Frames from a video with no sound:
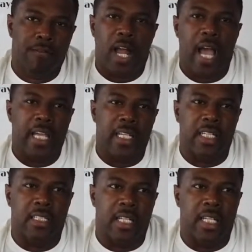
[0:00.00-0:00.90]
fly it
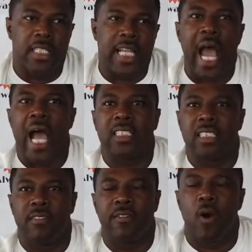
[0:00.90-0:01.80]
and it dies
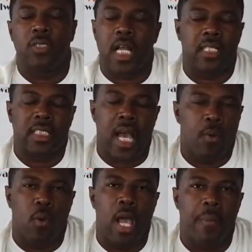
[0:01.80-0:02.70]
and then falls out of the sky.
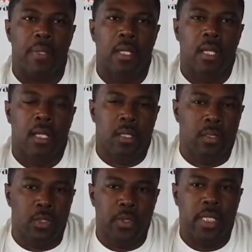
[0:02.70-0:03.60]
It won't happen.
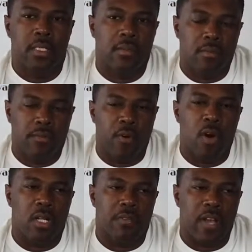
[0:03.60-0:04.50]
You get
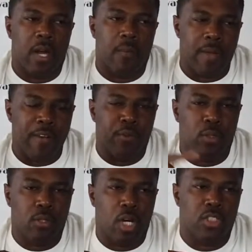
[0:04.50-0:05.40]
far enough out. I
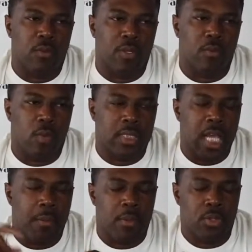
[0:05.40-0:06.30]
flew across the river one
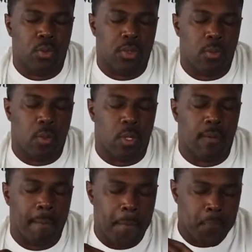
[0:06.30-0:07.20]
time. I was doing some
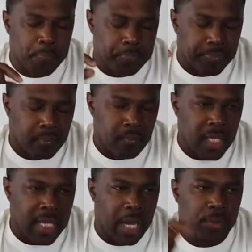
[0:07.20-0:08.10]
work,
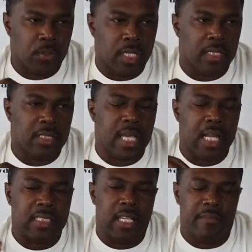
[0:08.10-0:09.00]
and I was on the other
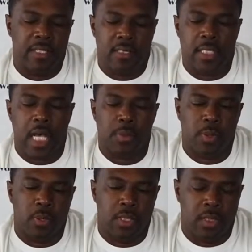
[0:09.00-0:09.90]
side of St. Vincent's
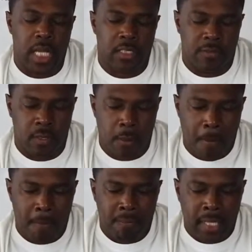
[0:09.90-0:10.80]
Hospital here in Jacksonville.
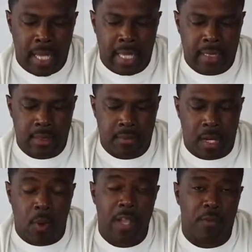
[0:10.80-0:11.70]
And
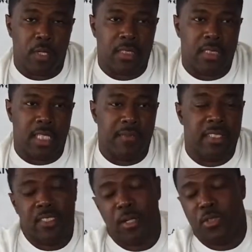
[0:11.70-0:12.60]
my wife works at St.
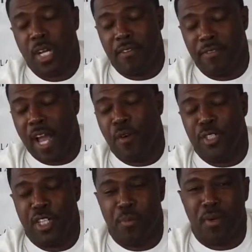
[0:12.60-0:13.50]
Vincent's, so I was trying to fly
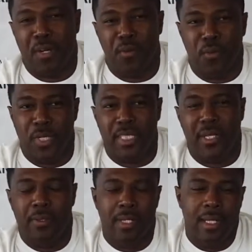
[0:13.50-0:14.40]
over to her break room
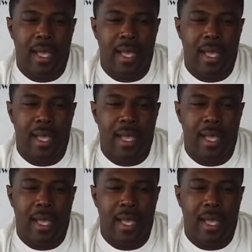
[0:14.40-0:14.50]
window